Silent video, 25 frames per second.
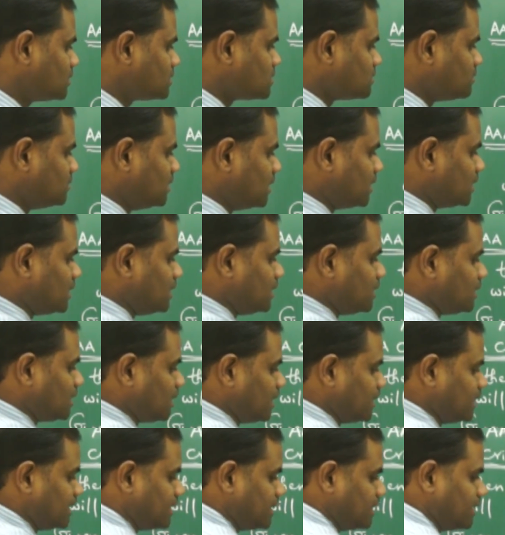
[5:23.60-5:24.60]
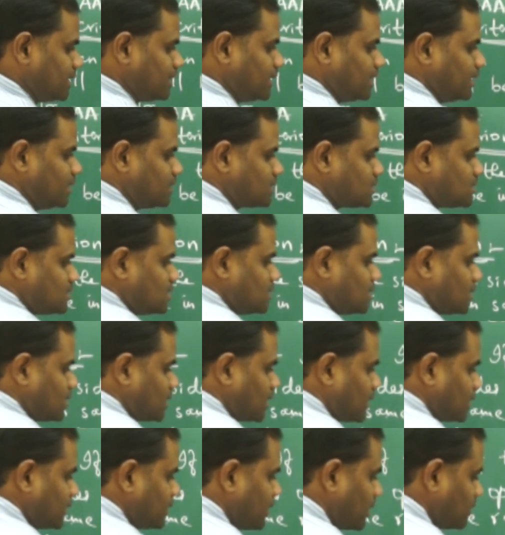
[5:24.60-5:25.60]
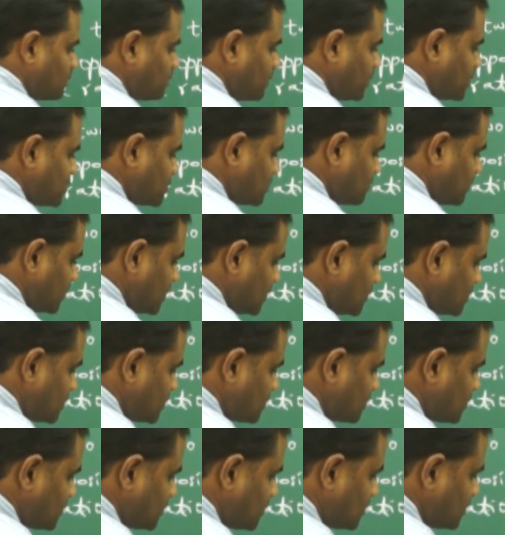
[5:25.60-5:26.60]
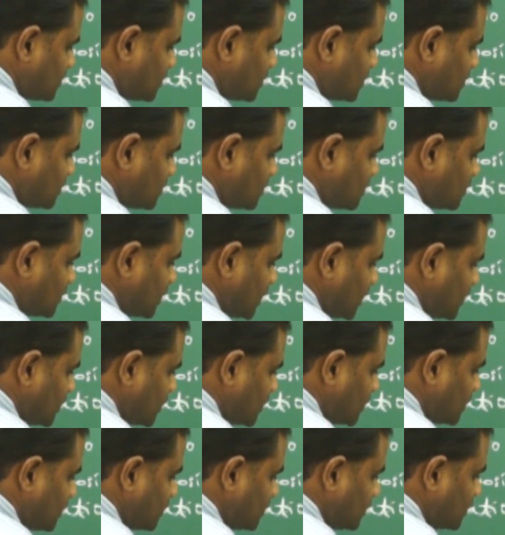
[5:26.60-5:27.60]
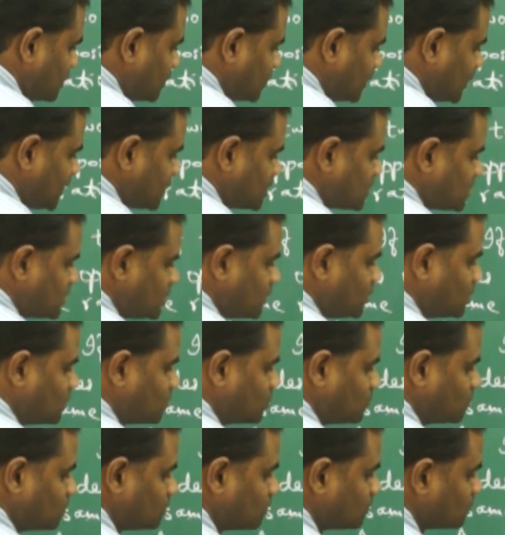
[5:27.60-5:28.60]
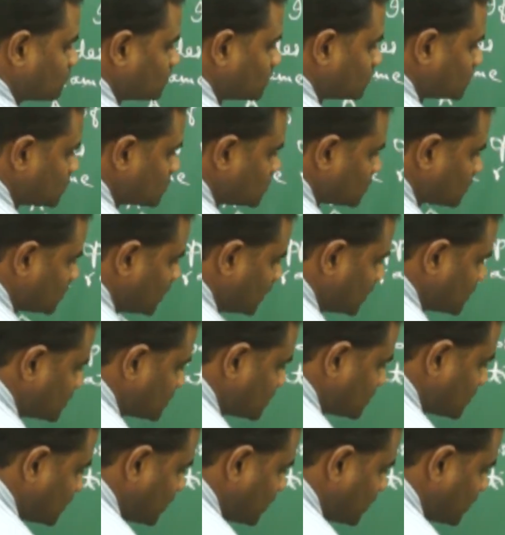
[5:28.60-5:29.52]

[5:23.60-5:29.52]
Similarly, I take A C and that measurement I take here as D Q so that